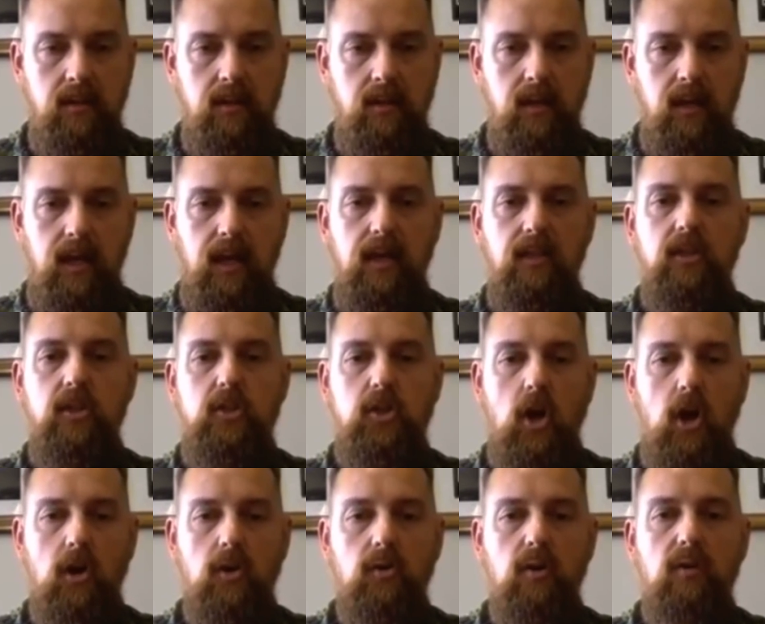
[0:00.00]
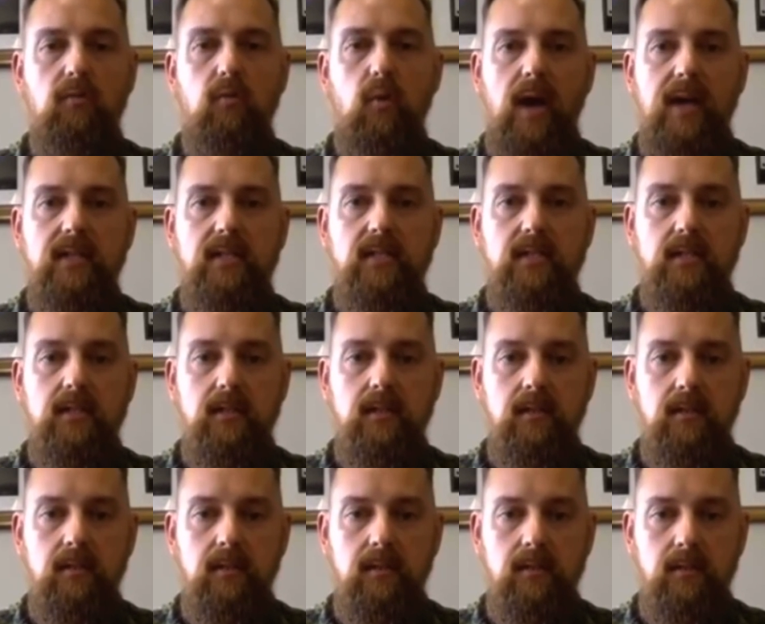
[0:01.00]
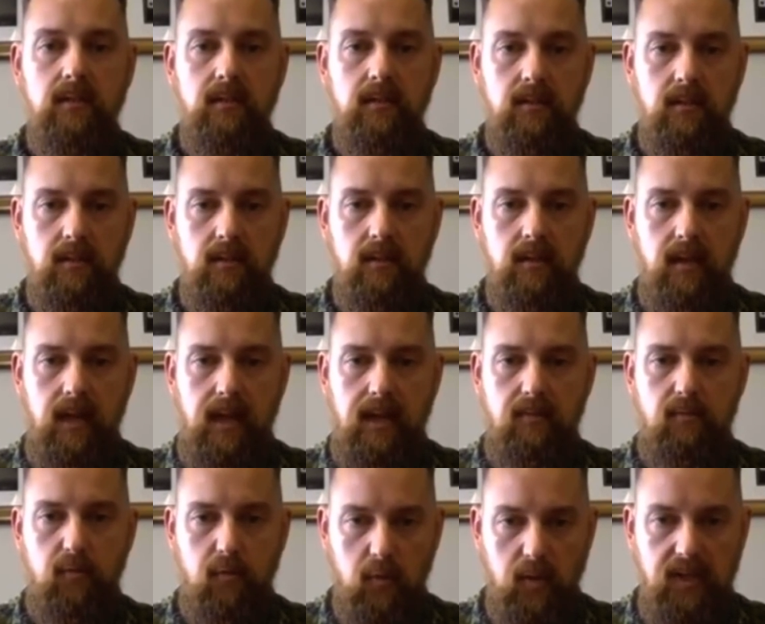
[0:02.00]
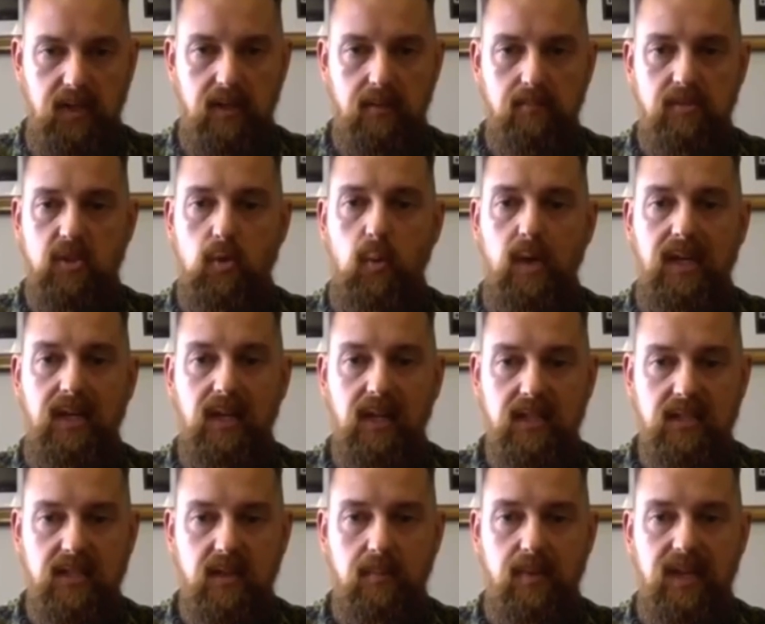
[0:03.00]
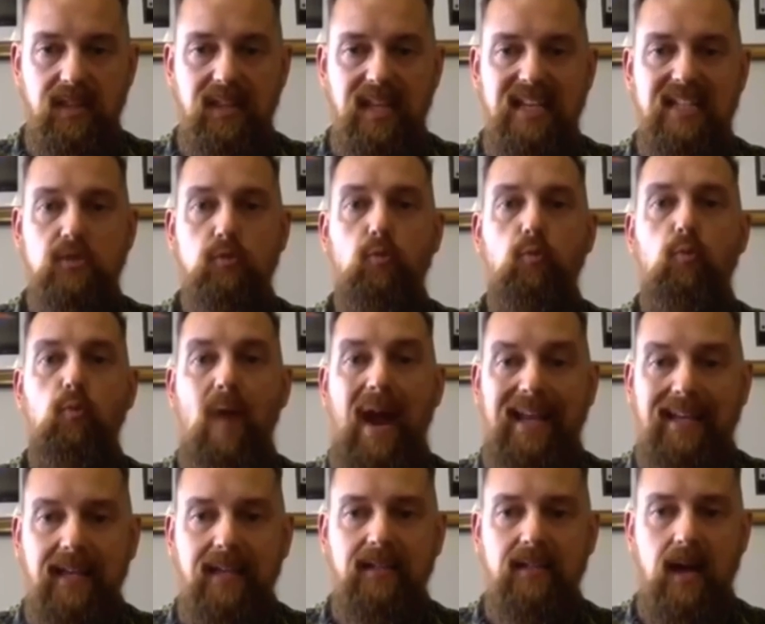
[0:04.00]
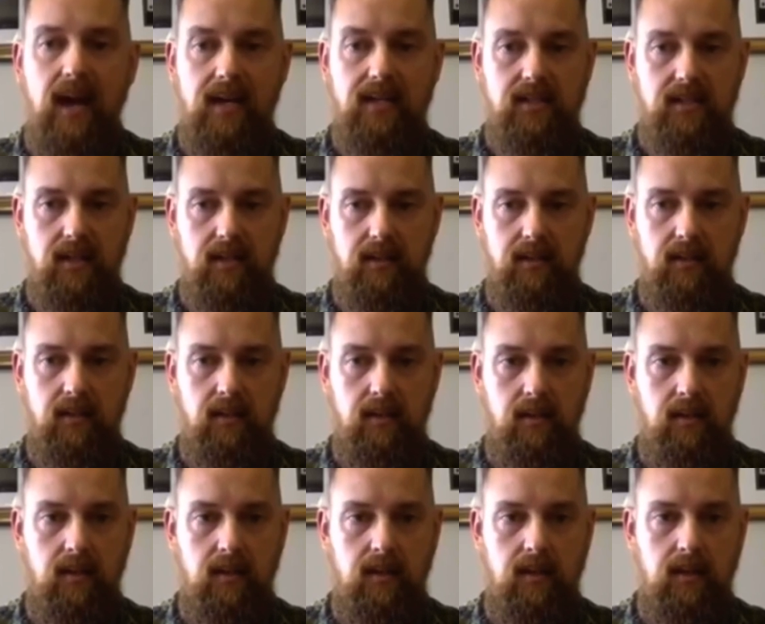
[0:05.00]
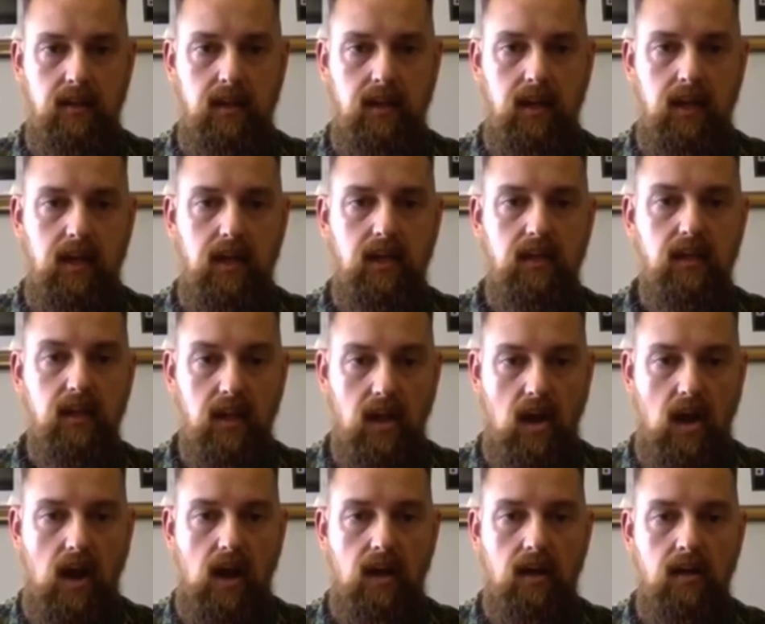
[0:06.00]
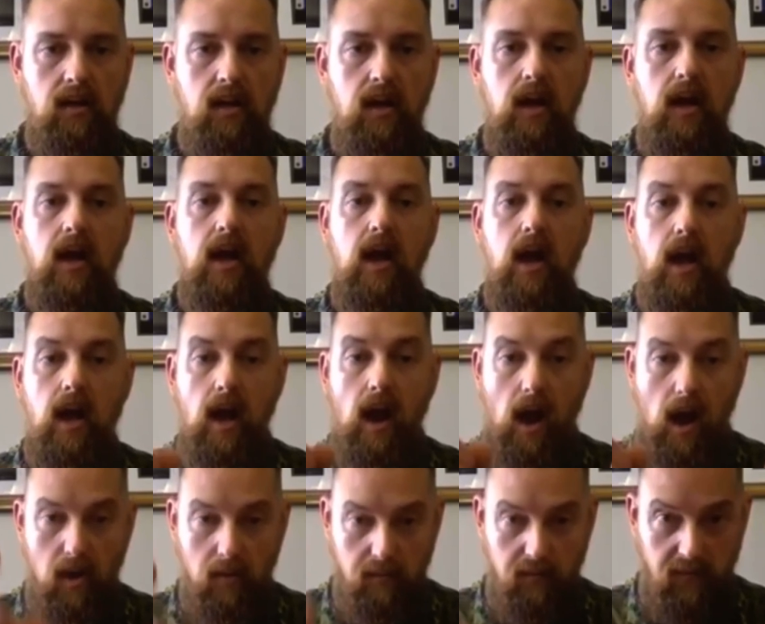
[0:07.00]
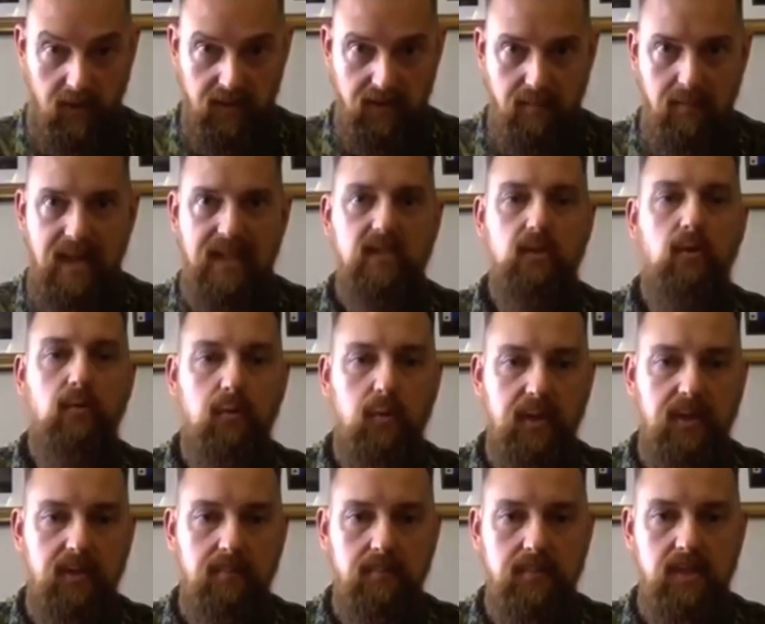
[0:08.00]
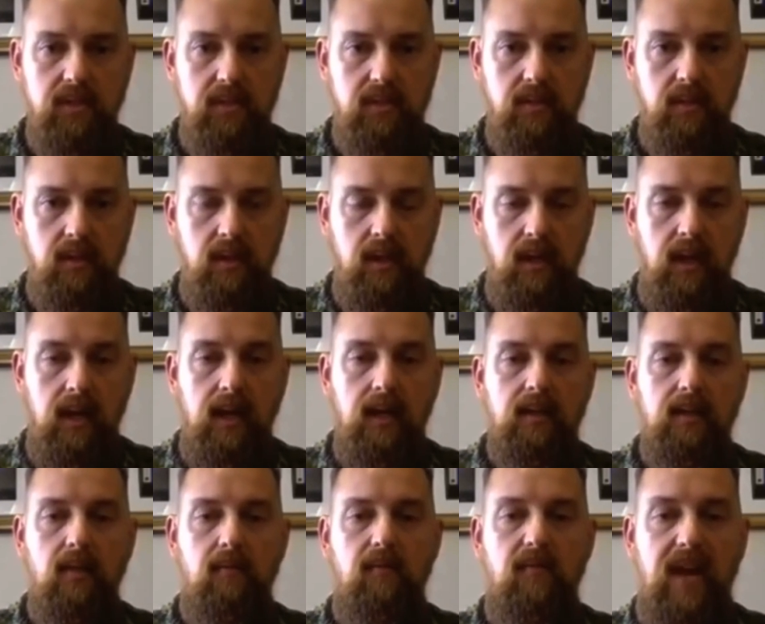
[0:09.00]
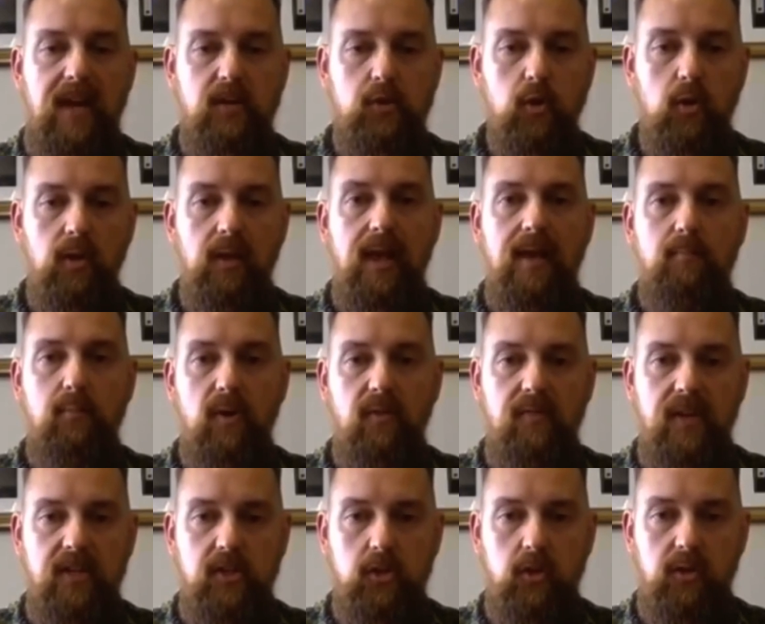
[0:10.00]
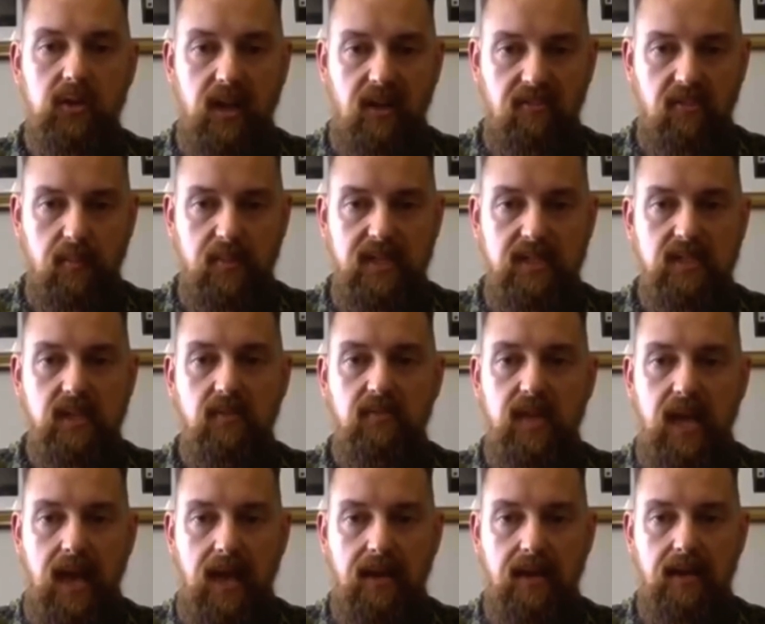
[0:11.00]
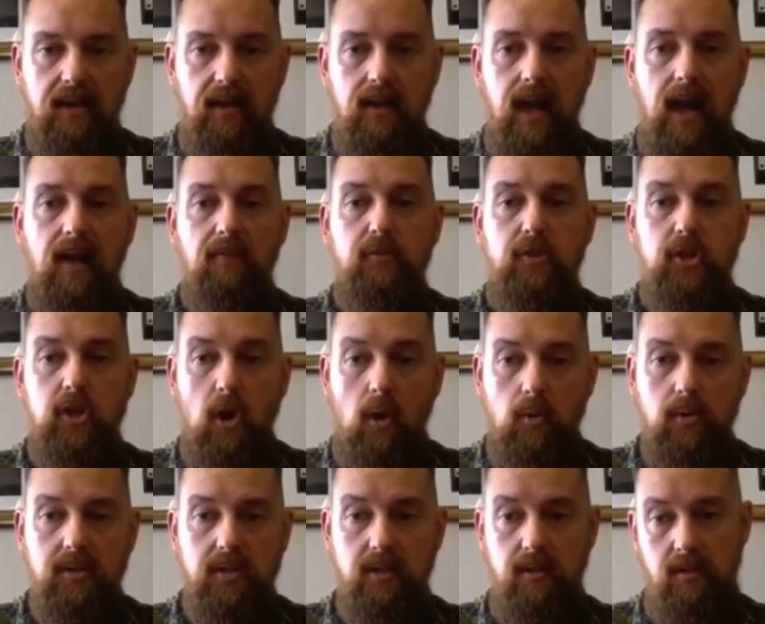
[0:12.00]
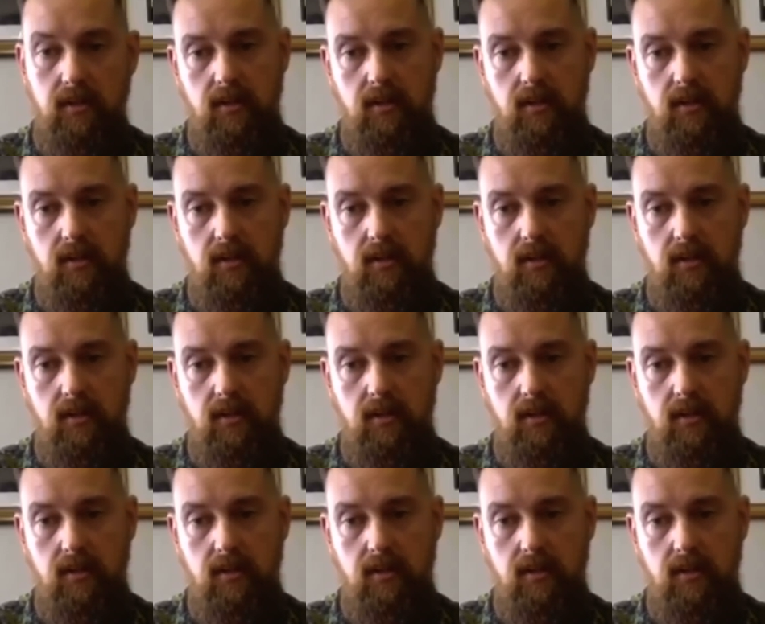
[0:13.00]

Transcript: In the Charter of Rights and Freedoms, Queen Elizabeth is recognizing in law our fundamental freedoms. The federal and provincial governments of Canada have chosen,